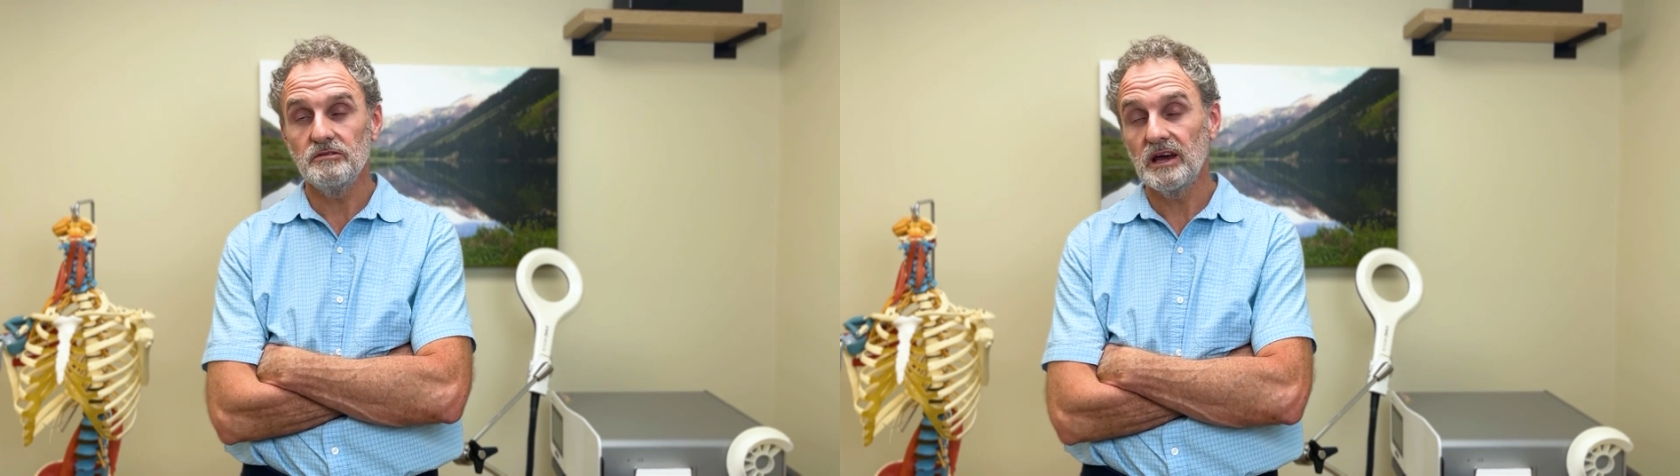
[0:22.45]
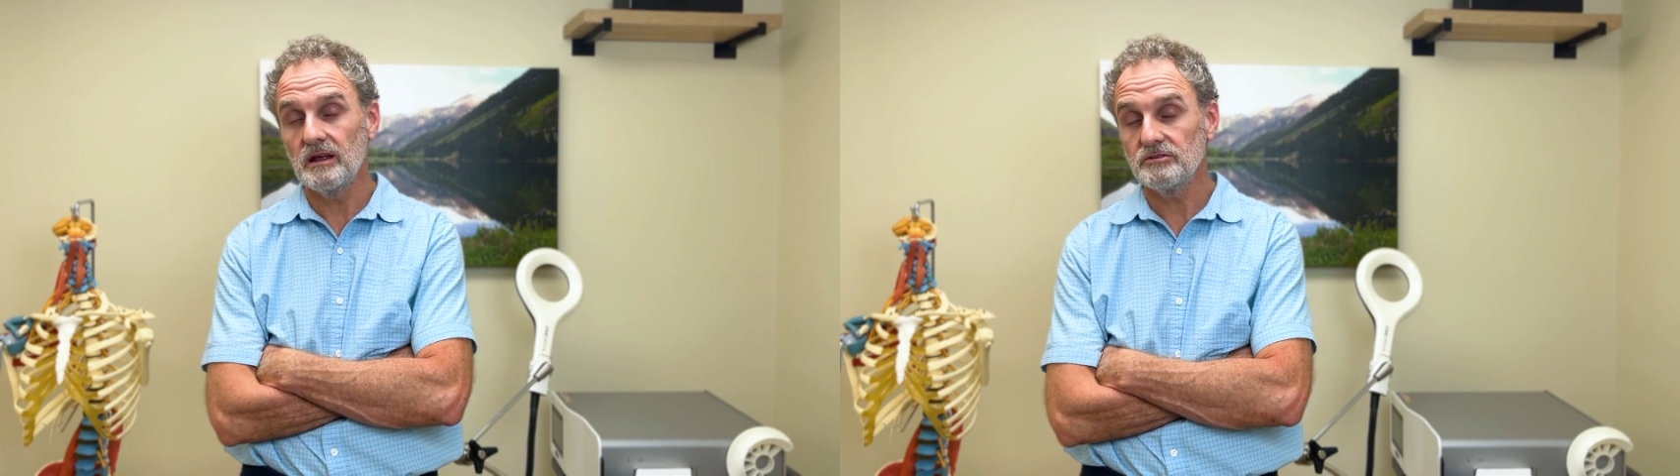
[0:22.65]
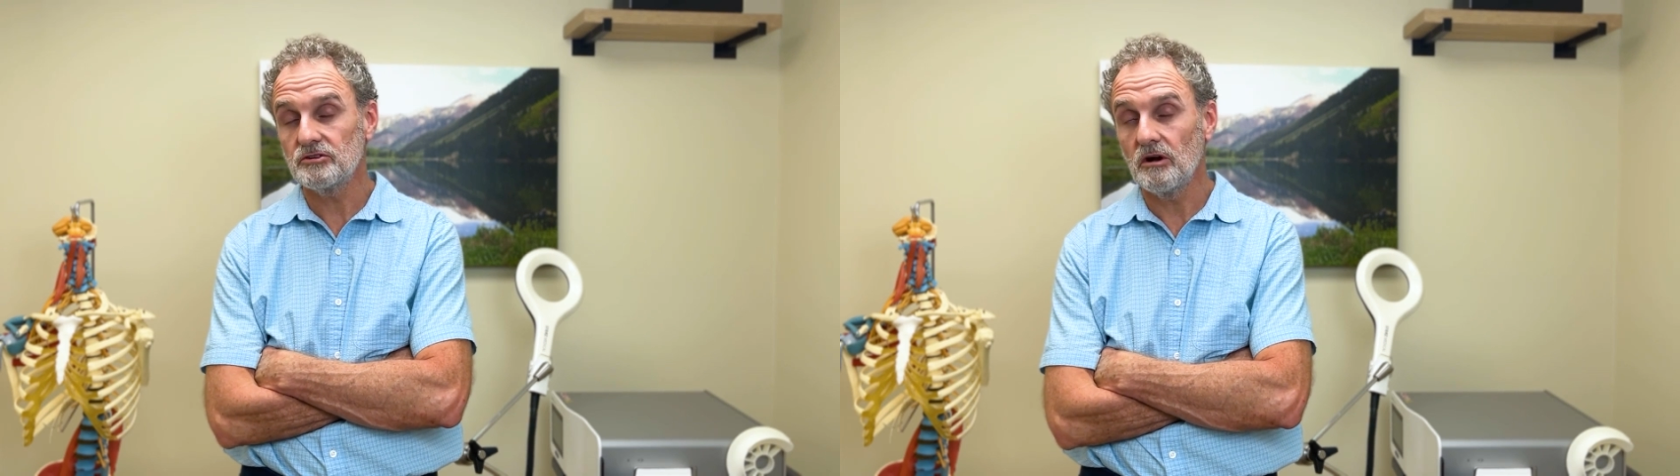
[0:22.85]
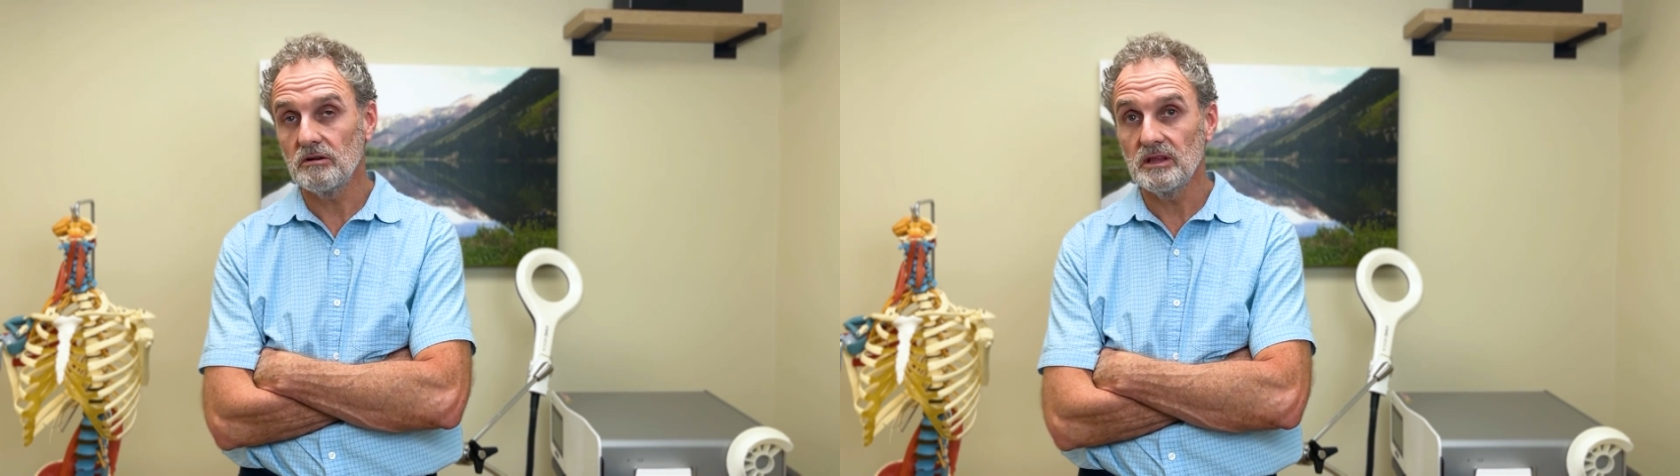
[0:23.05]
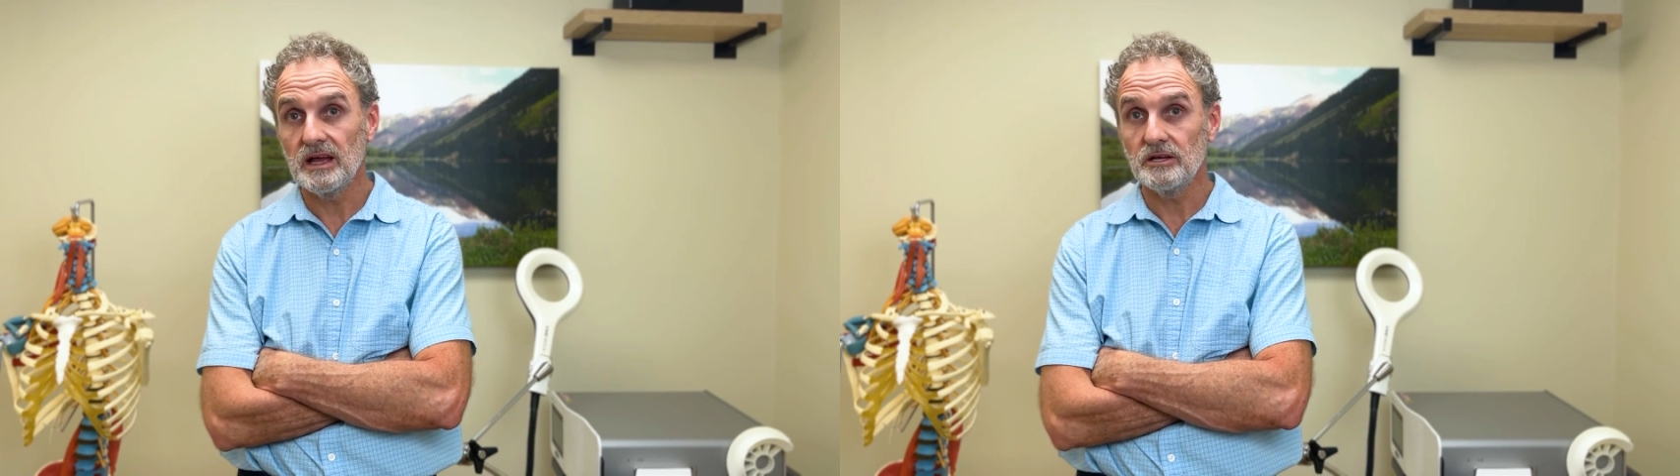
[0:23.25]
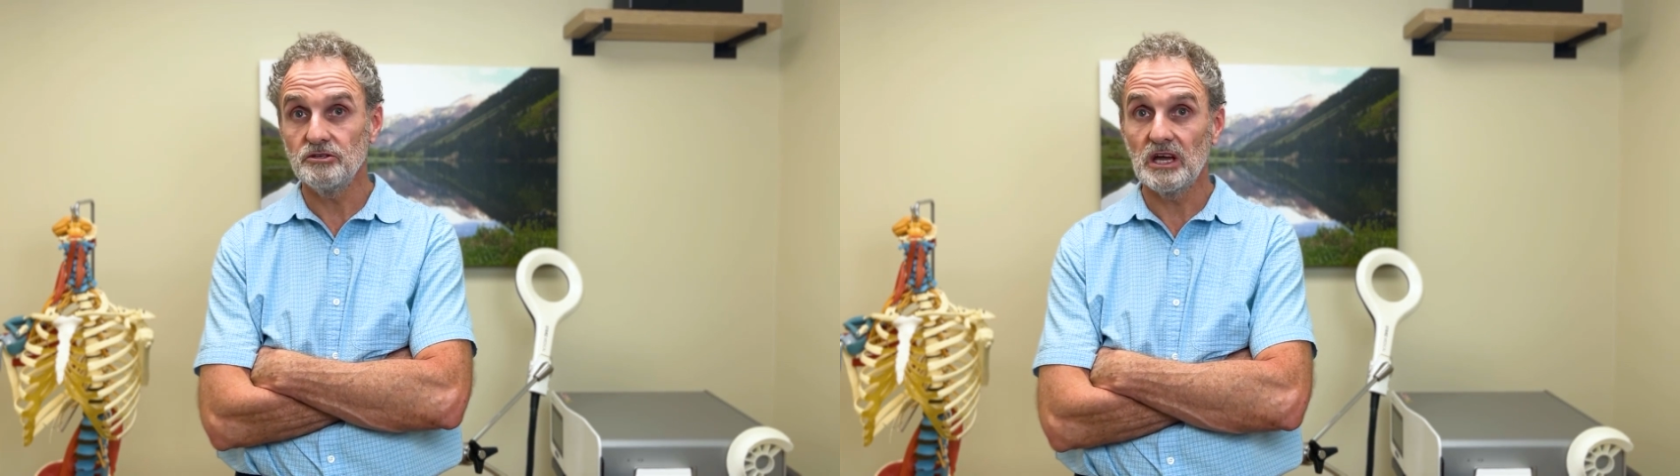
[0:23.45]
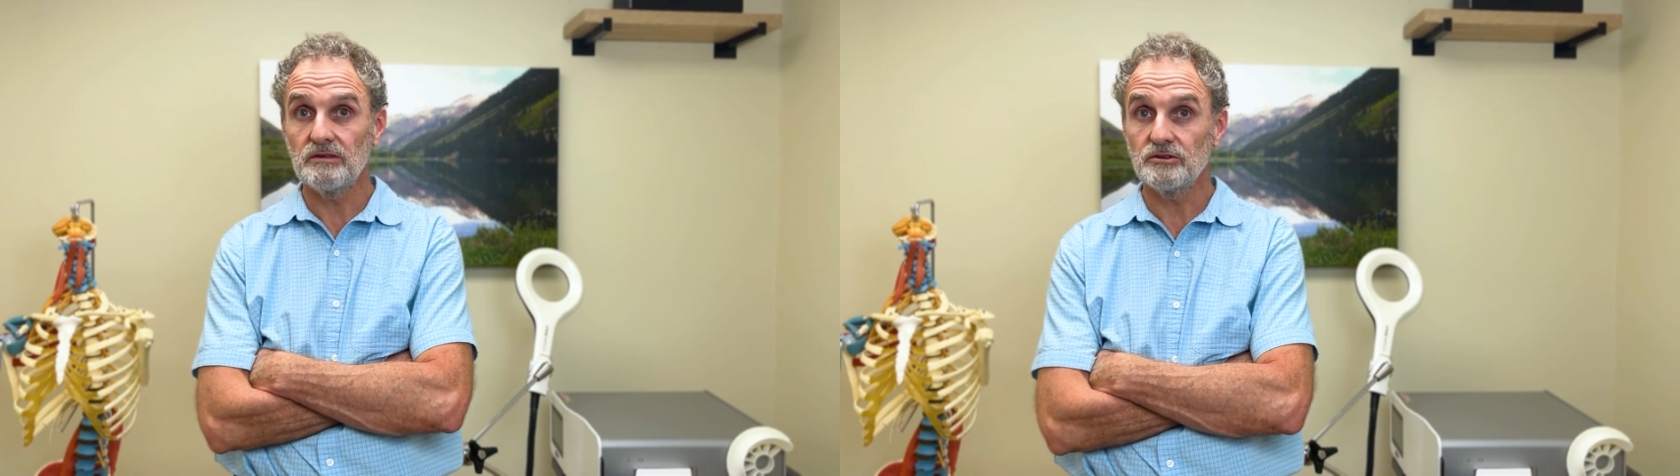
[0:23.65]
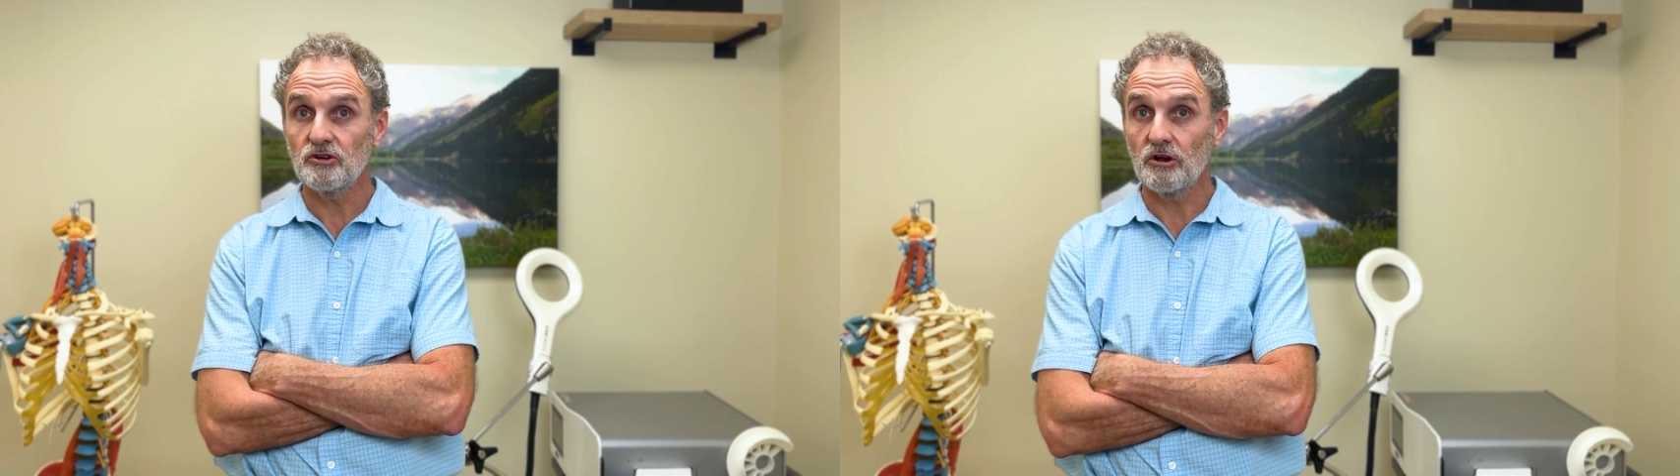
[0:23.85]
You gotta have strong legs, you gotta
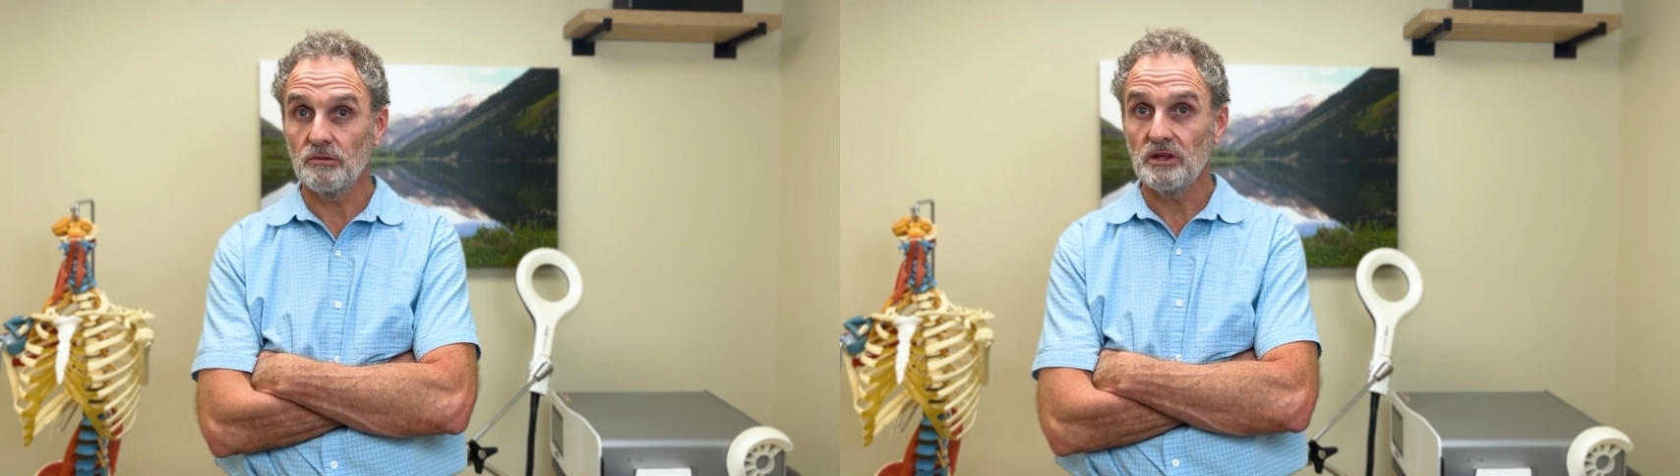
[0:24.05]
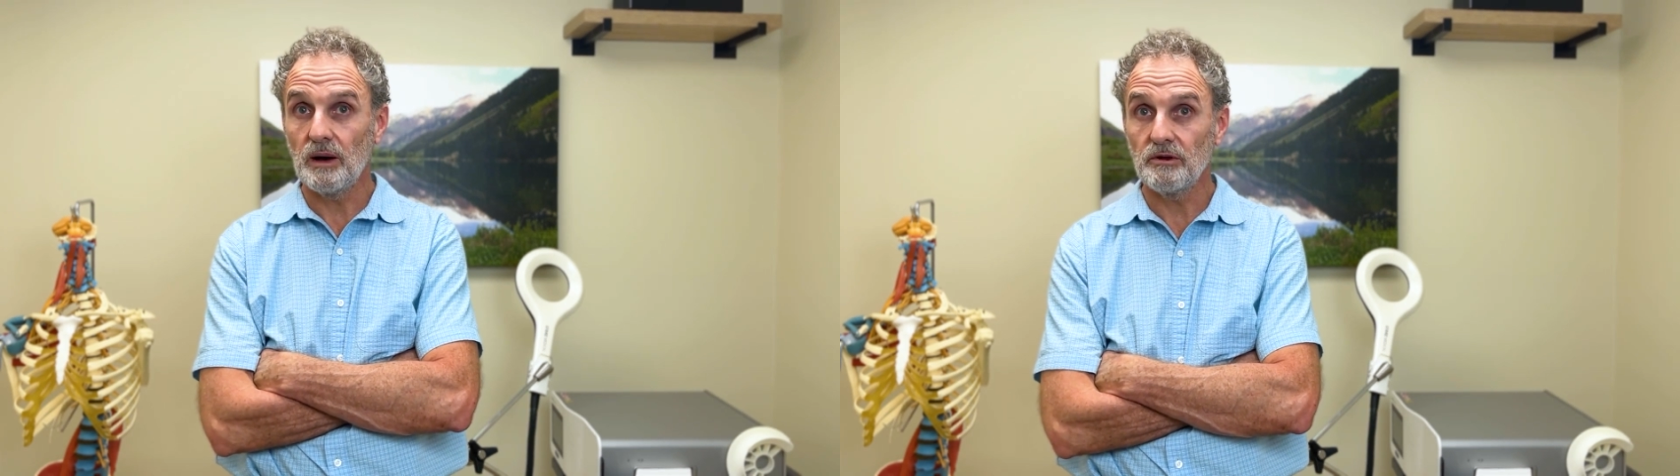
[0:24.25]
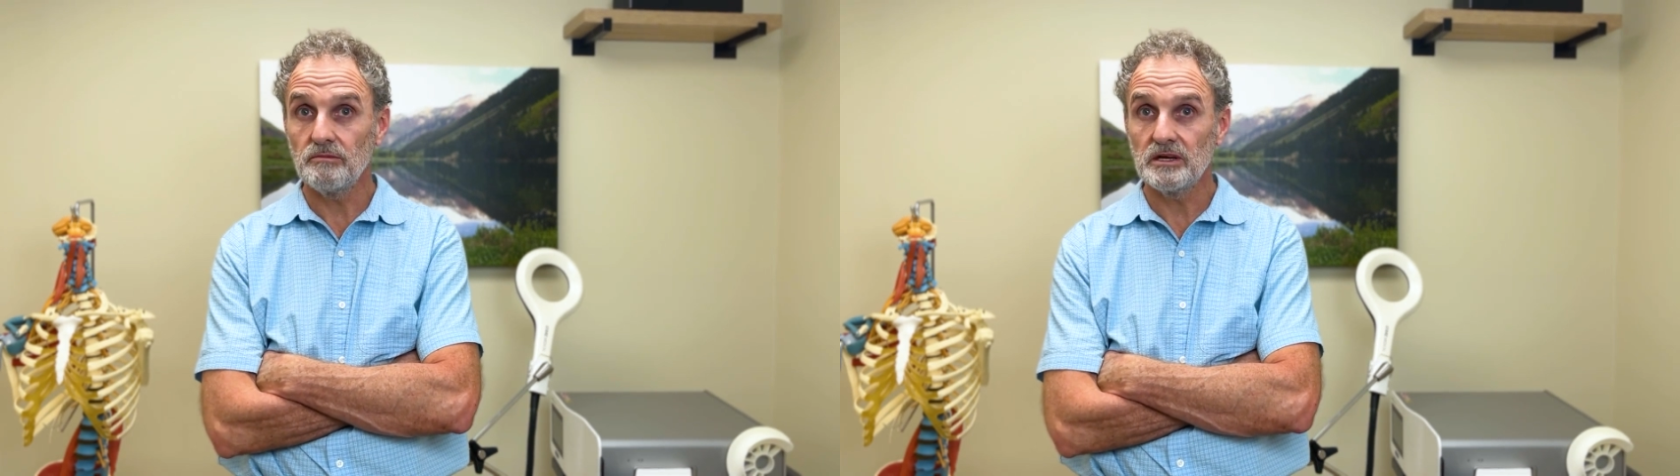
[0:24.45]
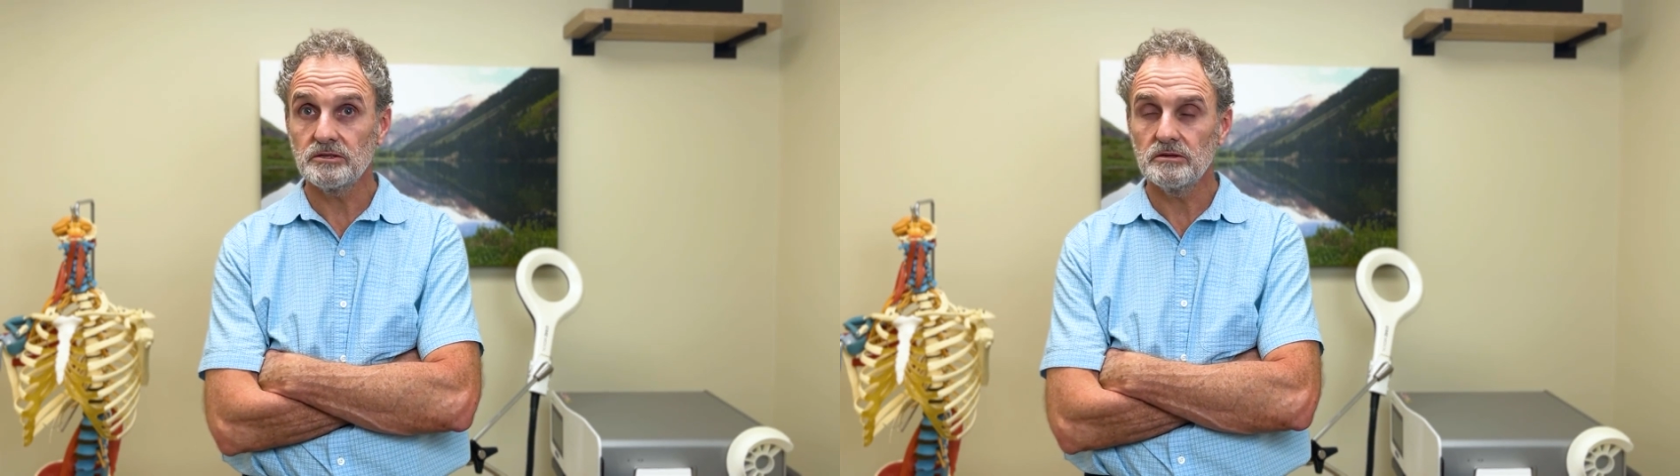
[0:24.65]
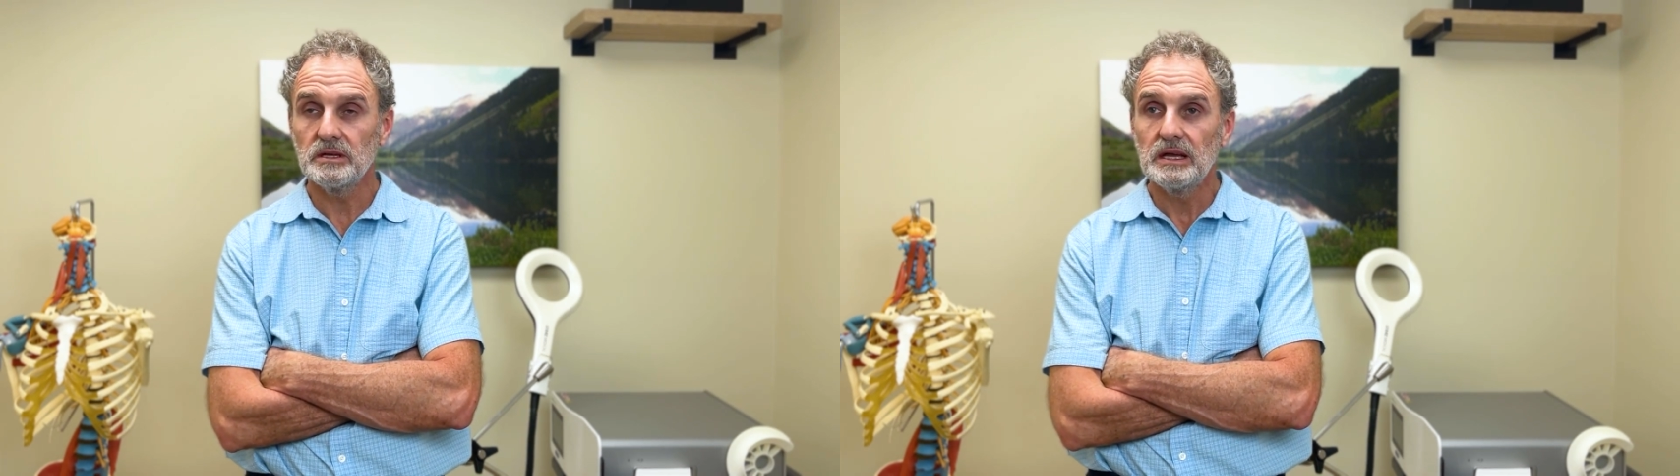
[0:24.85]
have a strong abdominal muscle